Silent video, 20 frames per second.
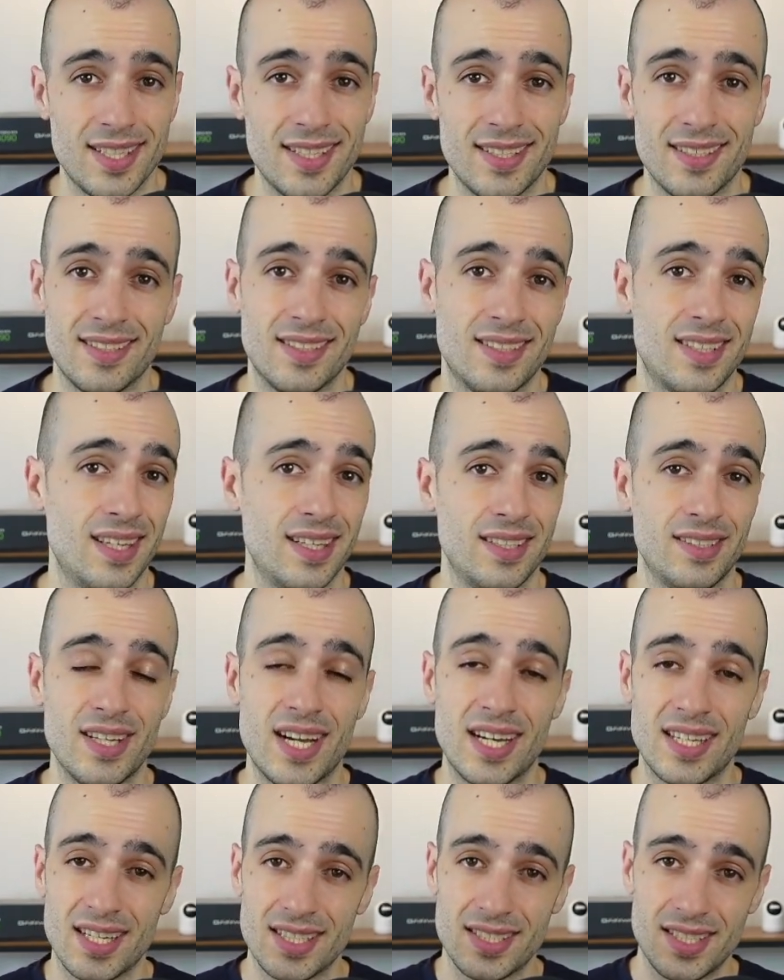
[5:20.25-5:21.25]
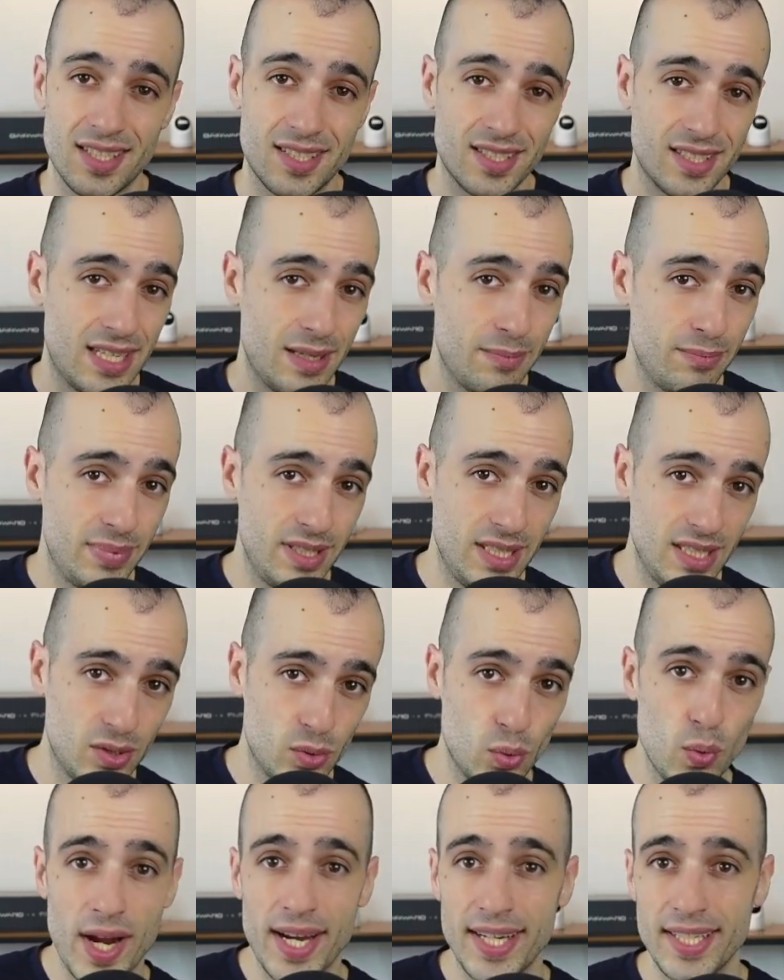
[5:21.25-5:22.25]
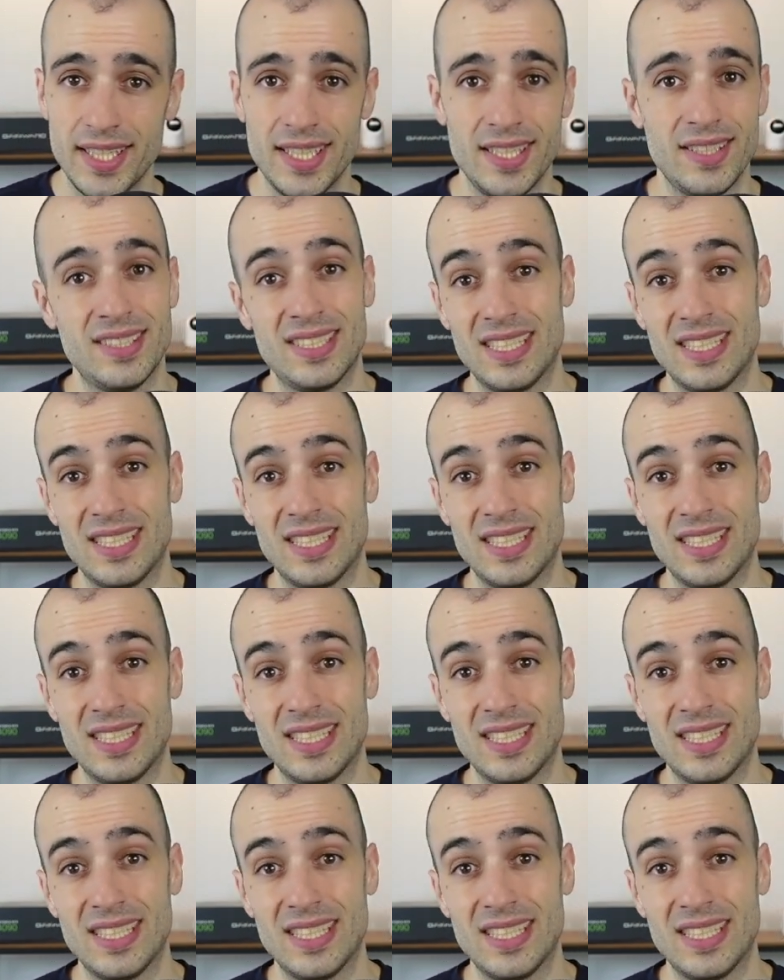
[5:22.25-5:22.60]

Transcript: and like data sets can be 20,